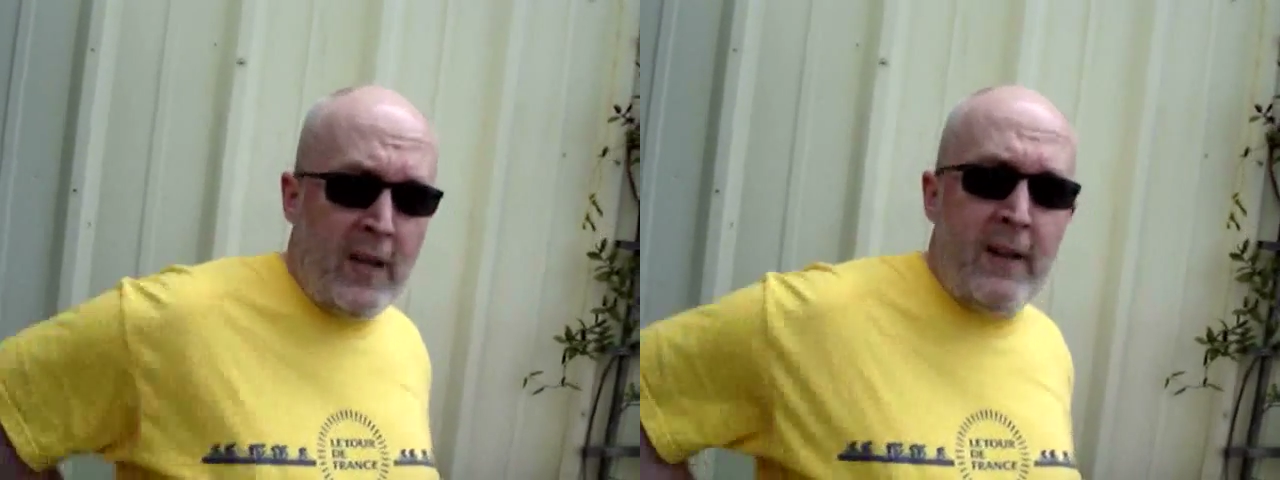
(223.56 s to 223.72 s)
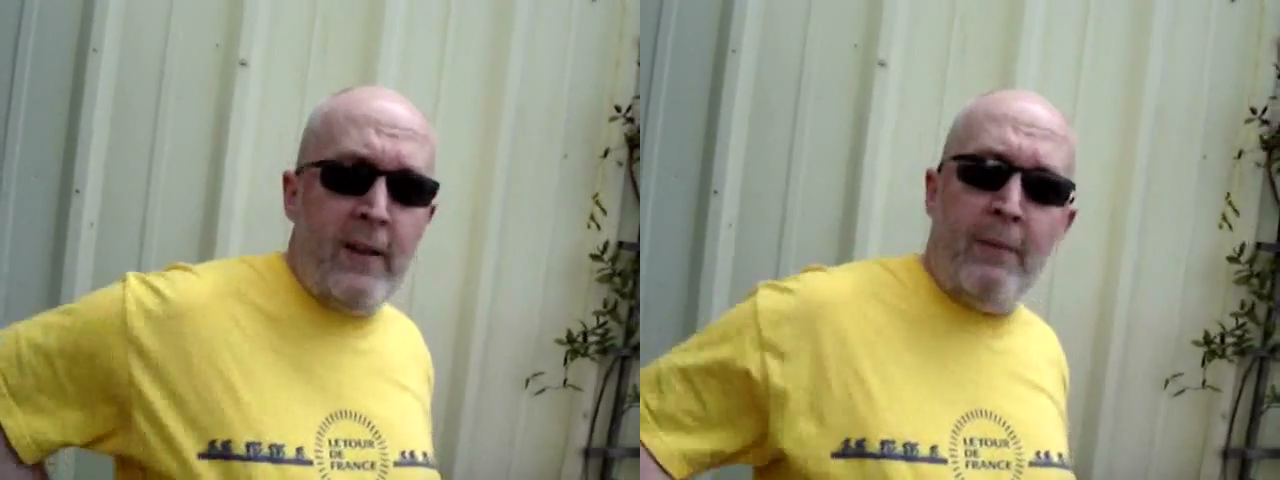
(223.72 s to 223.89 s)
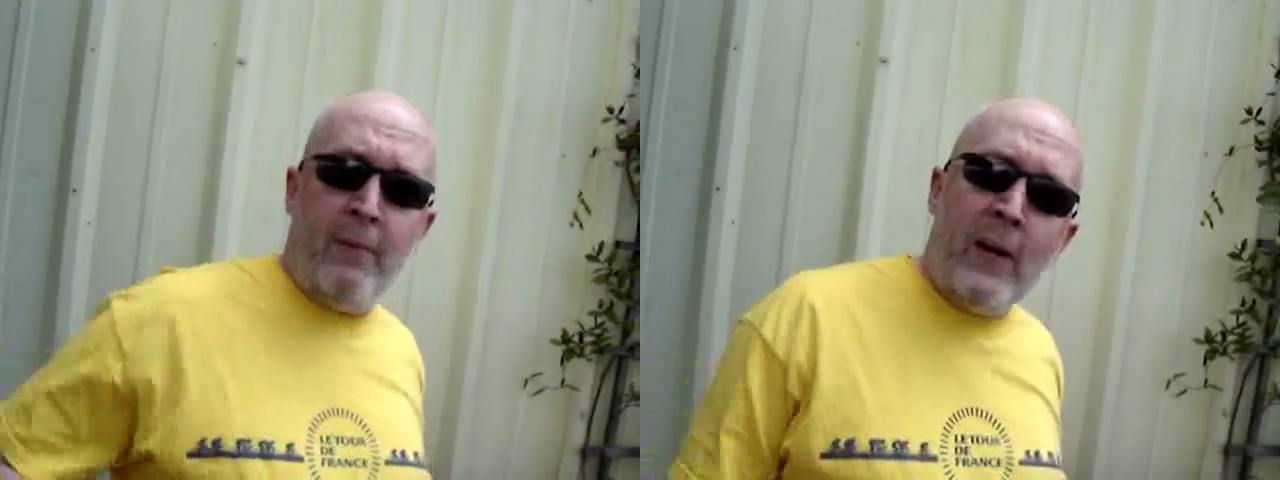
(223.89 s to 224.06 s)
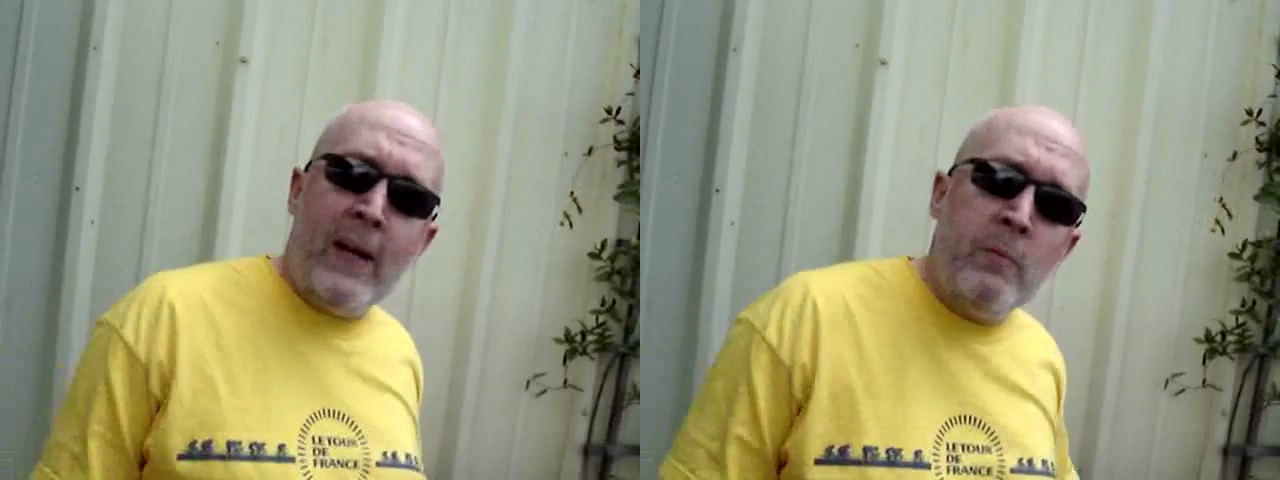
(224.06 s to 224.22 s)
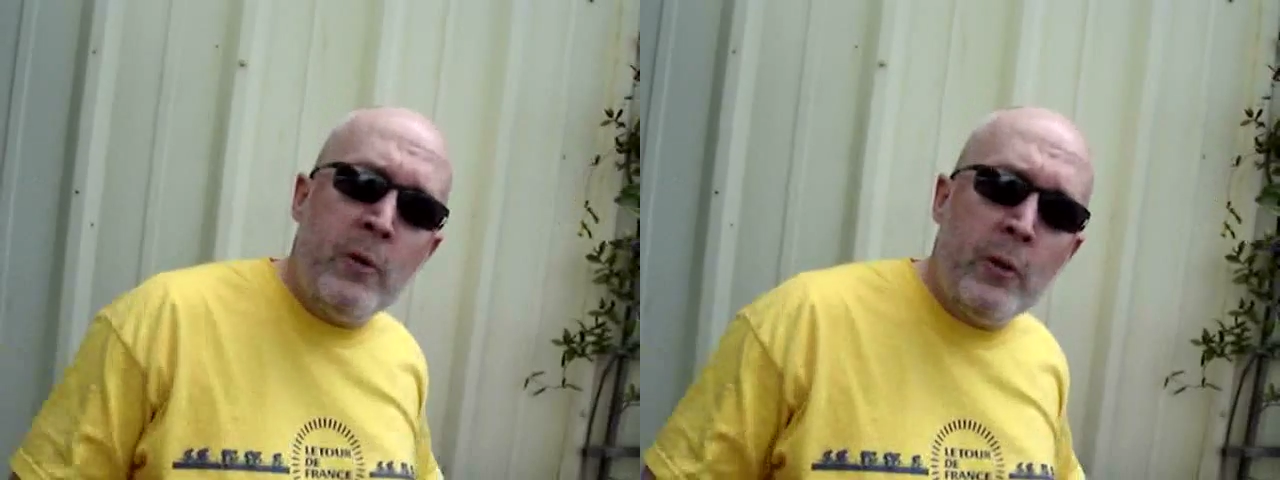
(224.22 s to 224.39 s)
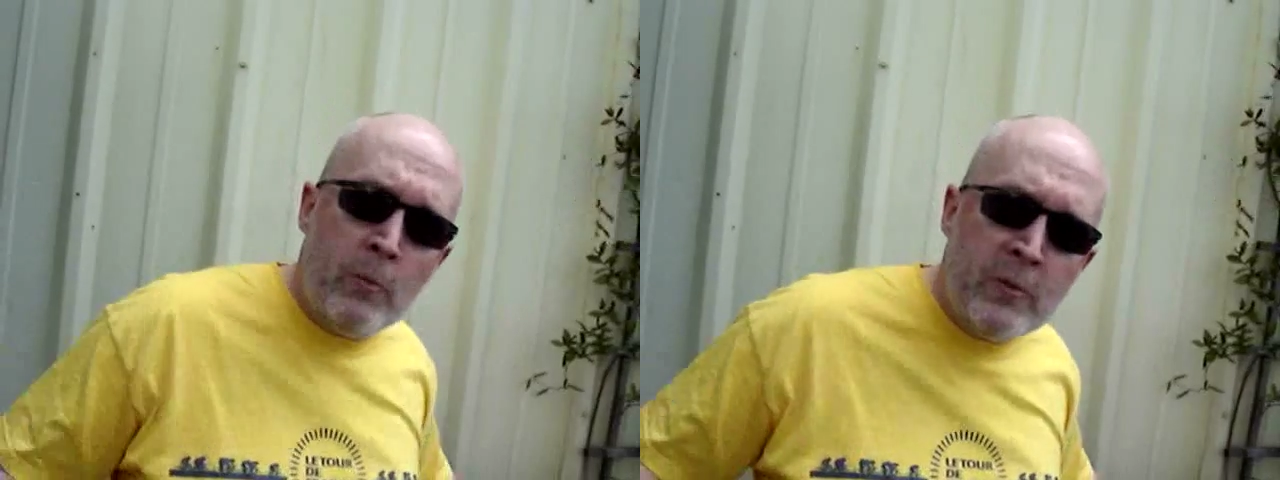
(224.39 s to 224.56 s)
then the
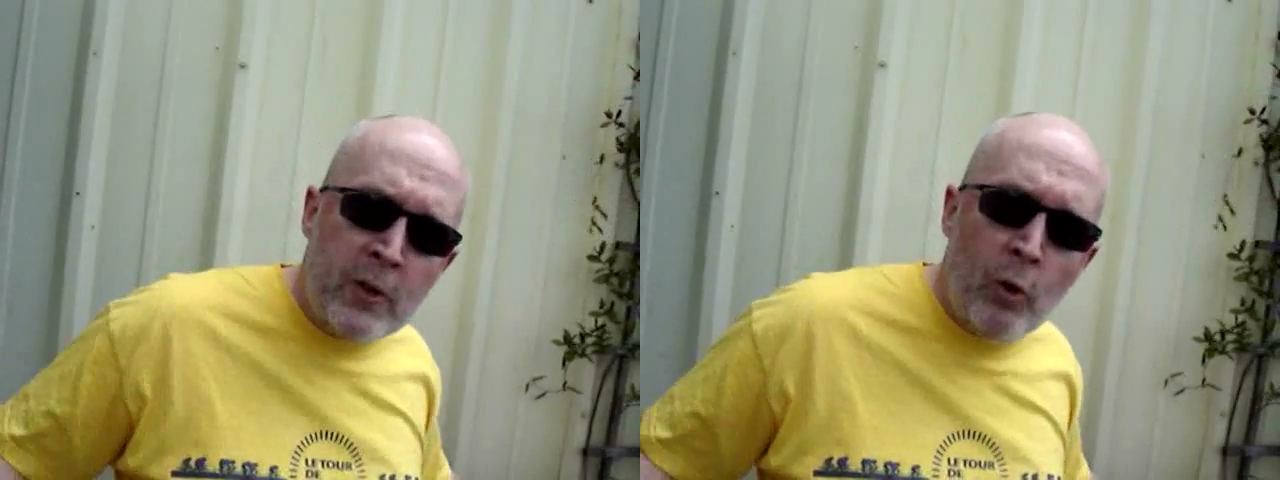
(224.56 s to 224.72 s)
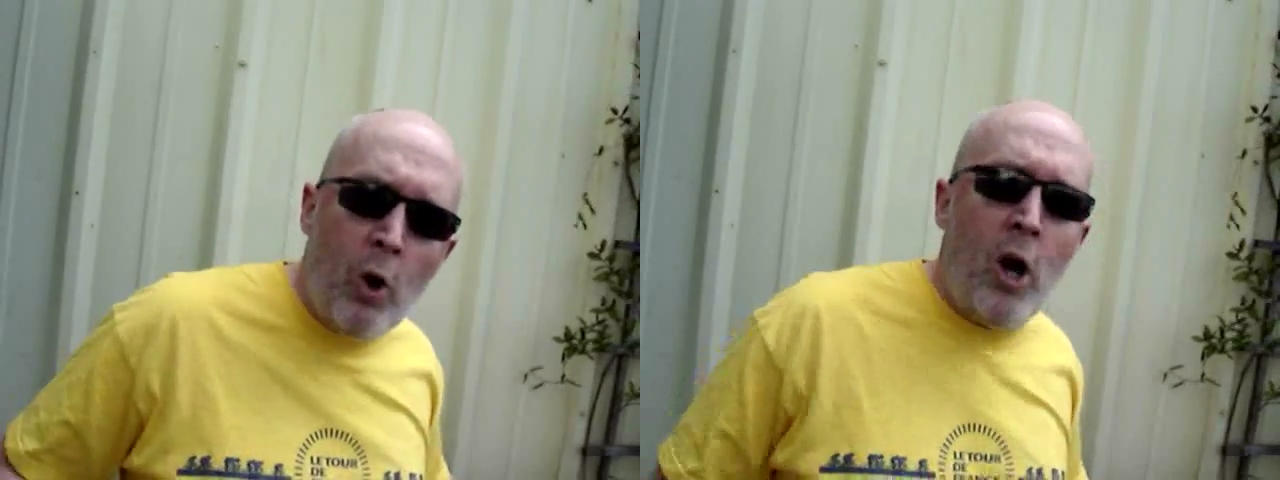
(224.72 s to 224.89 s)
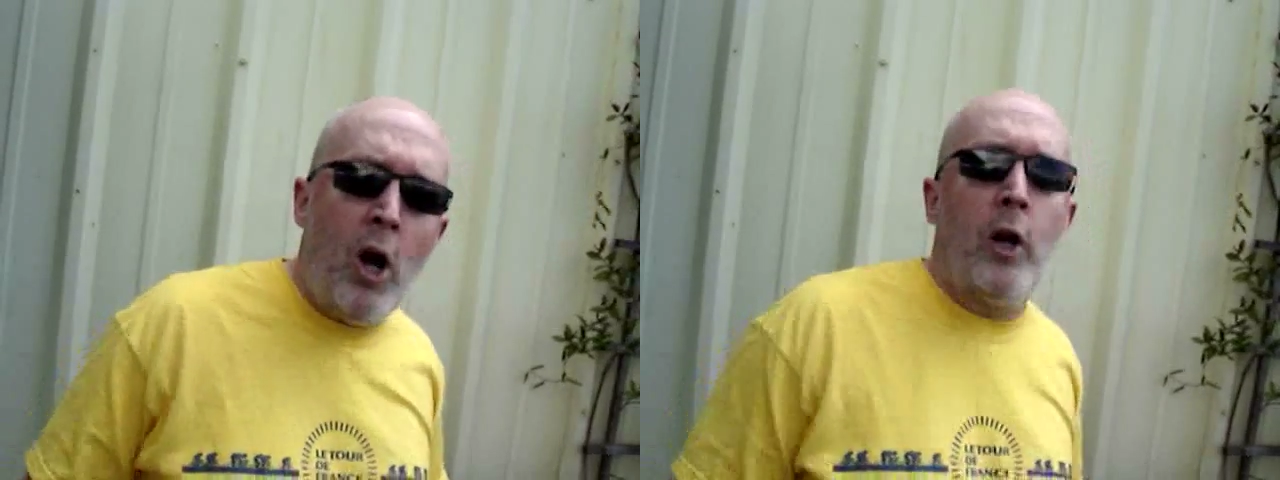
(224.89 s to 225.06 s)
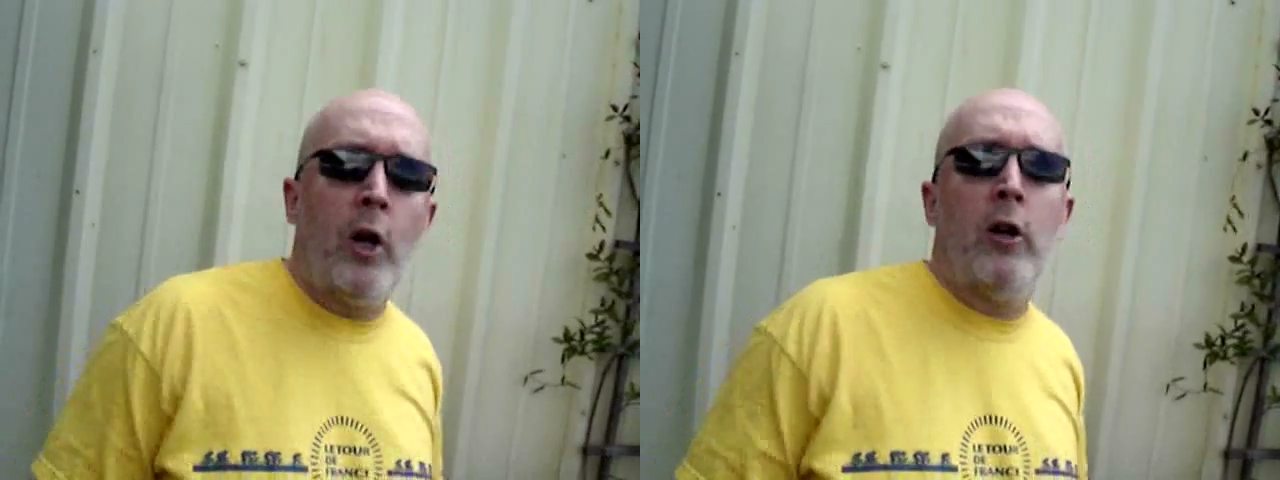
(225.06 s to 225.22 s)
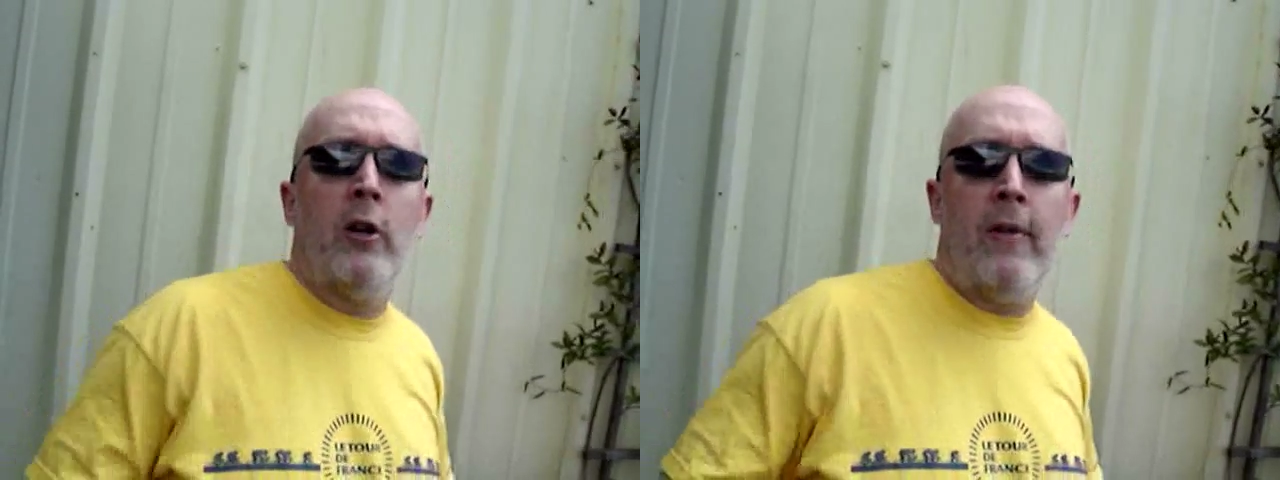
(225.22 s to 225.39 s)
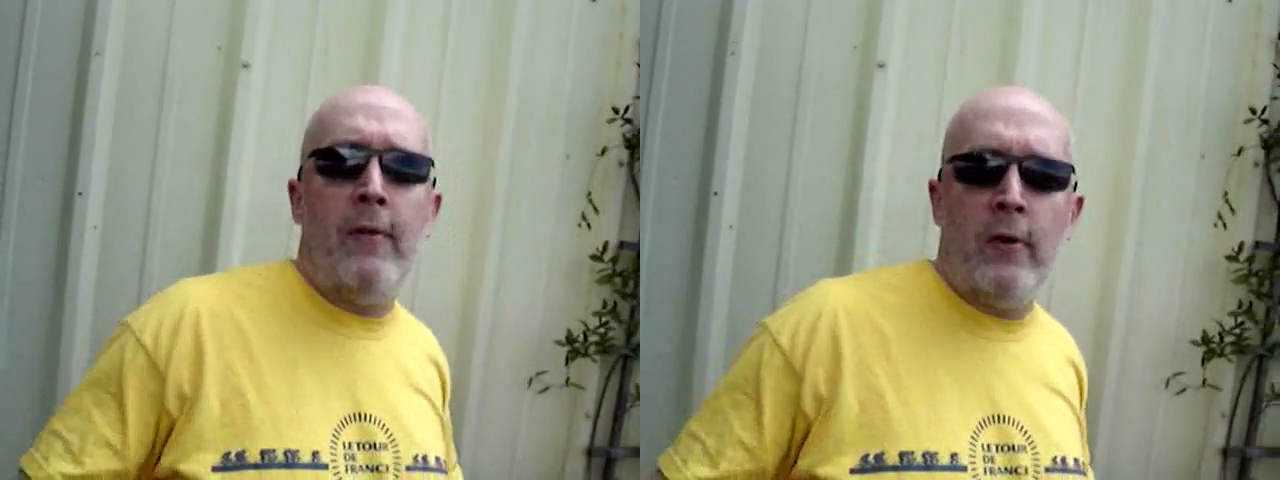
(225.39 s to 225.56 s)
frame tubes are longer